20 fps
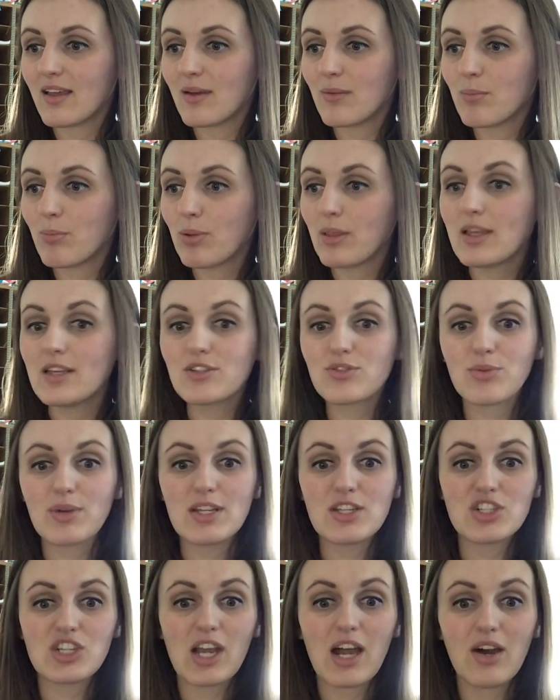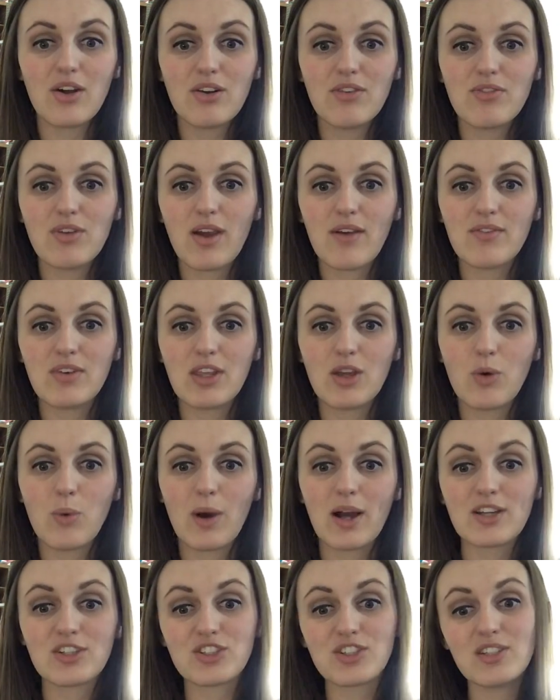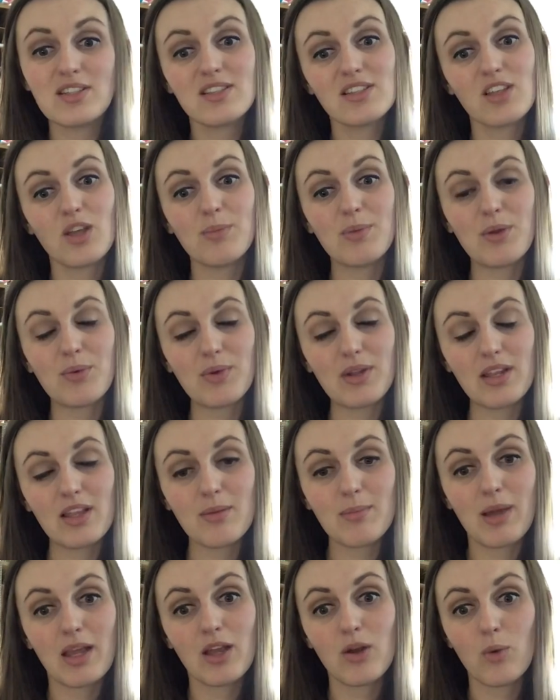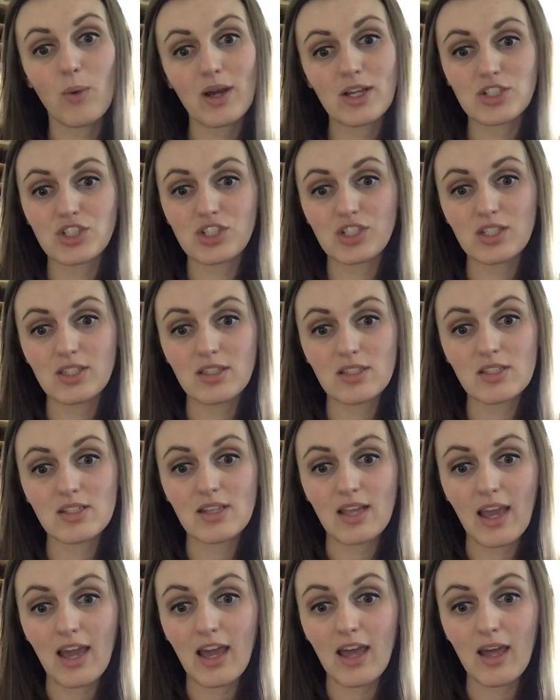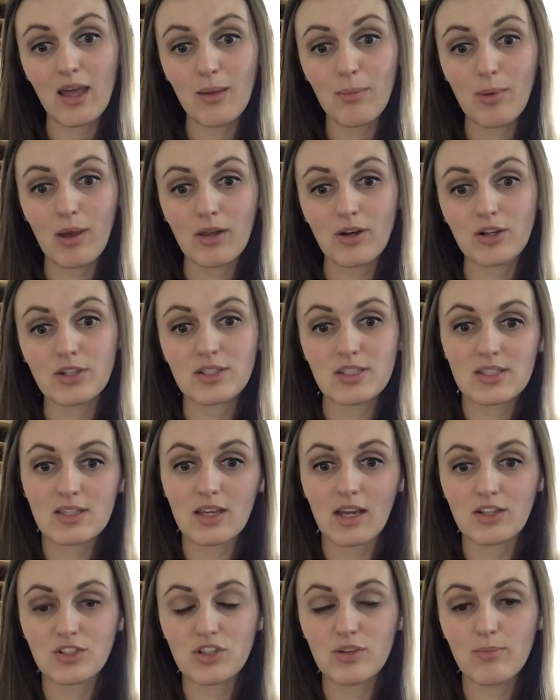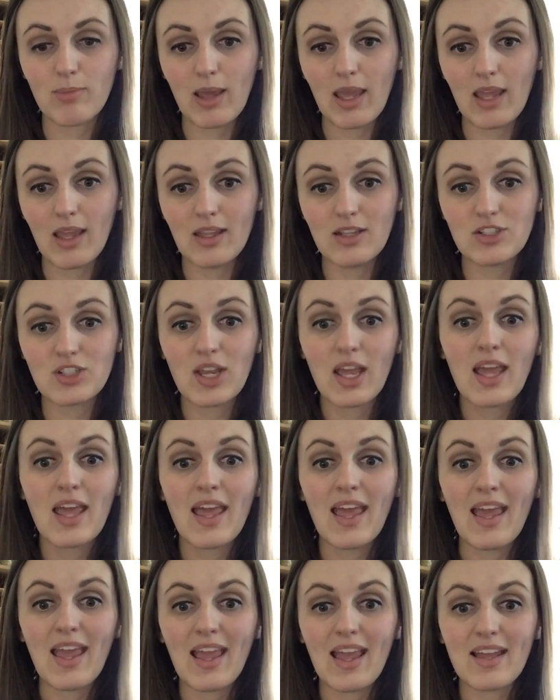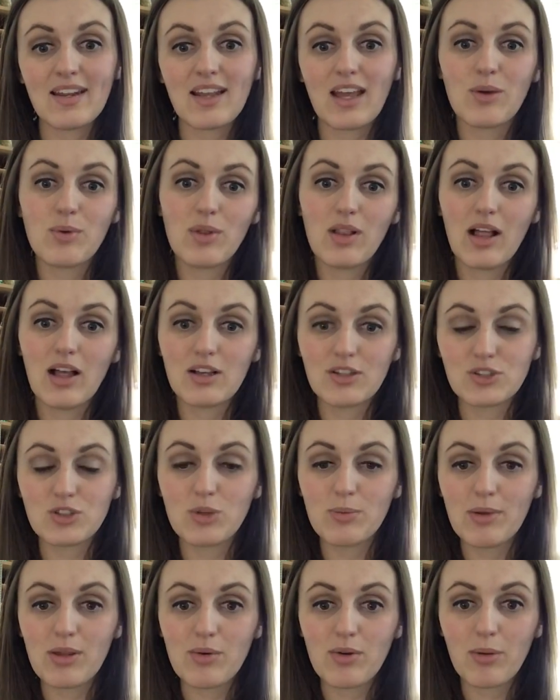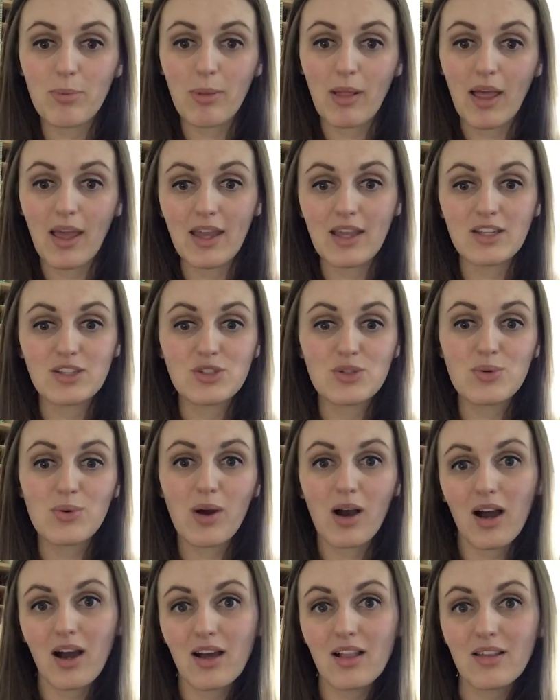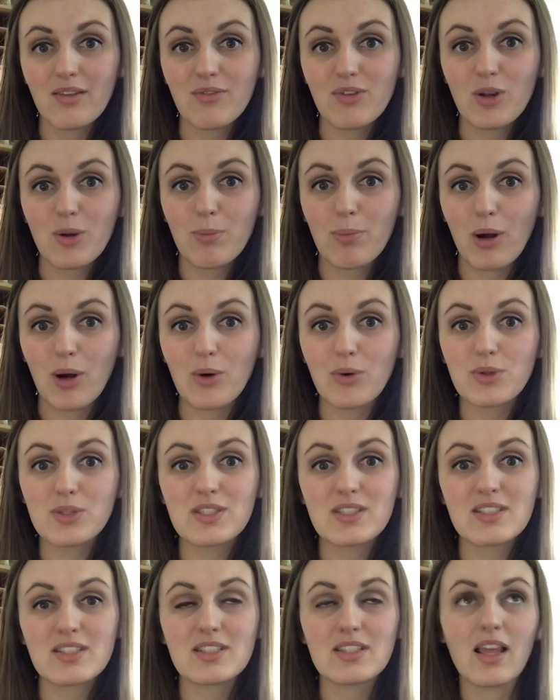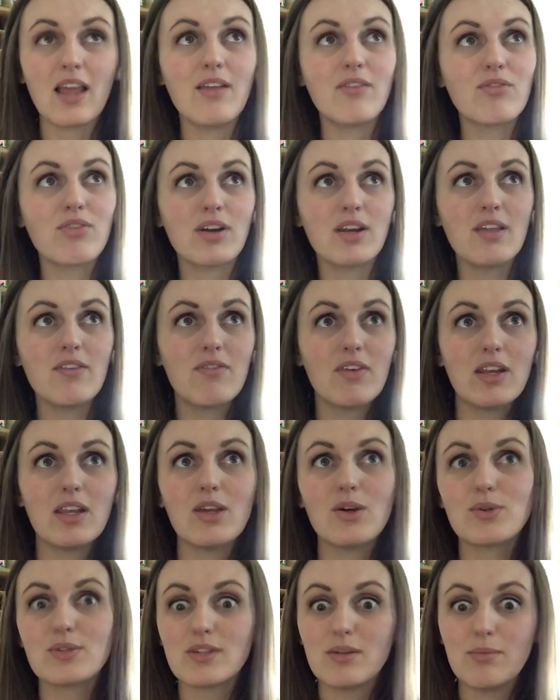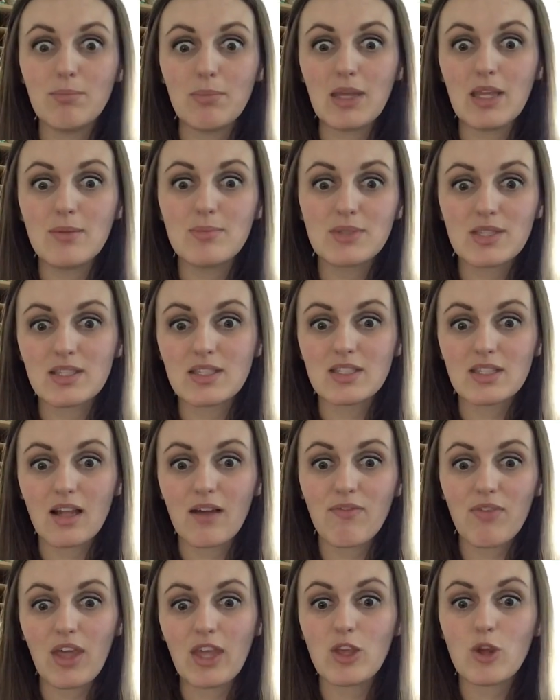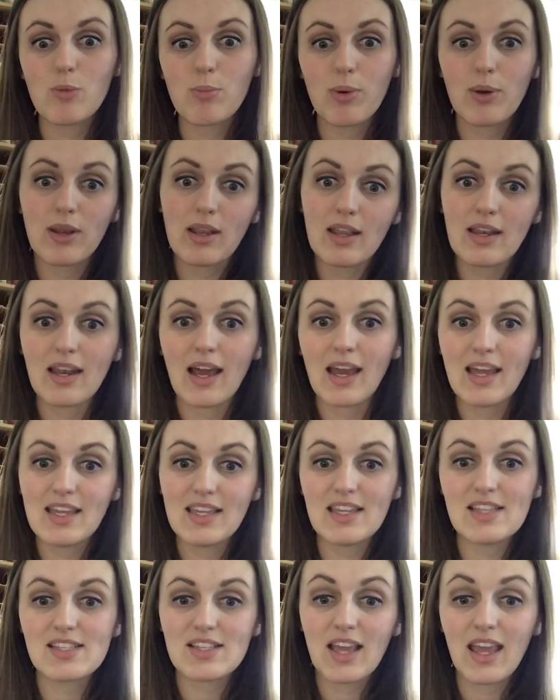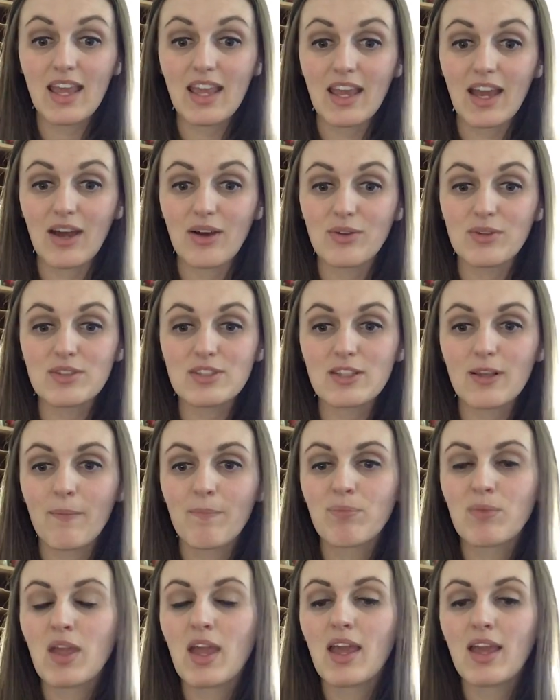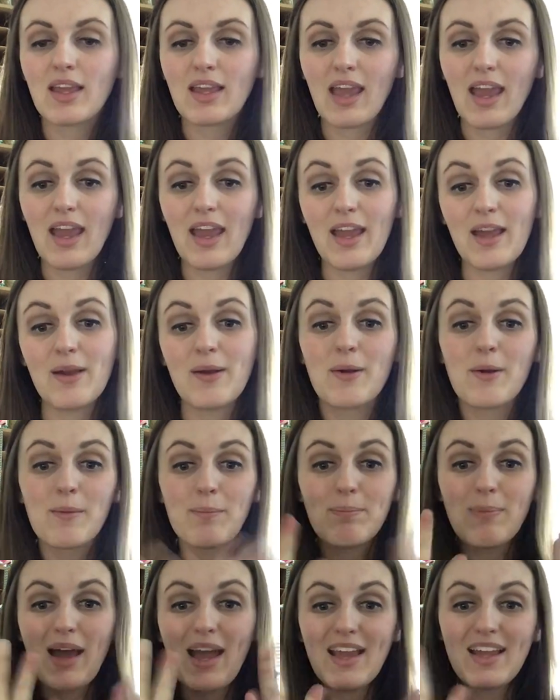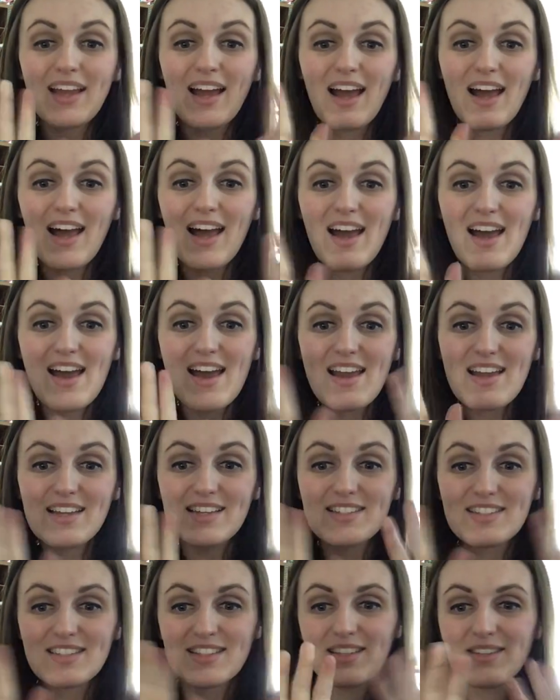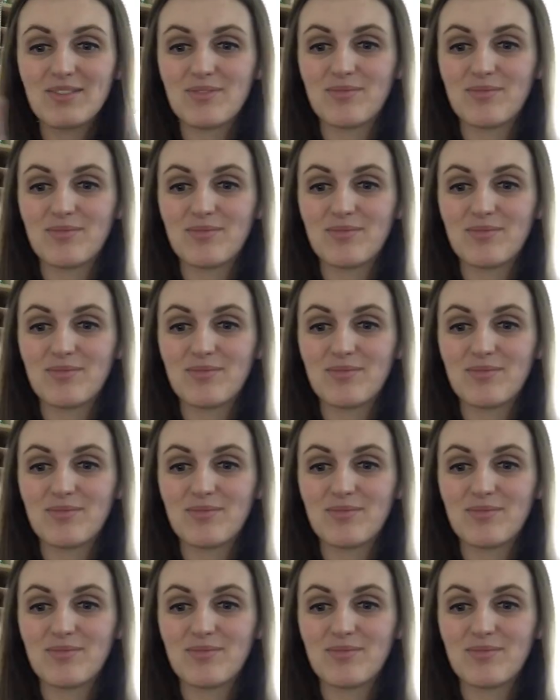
Please reach out if you have any questions. I'll be reading my questions tab on our discussion page, and I will also be replying to all of your posts and funny videos and memes and stuff that you put in Heike's Hangouts. Okay, bye guys.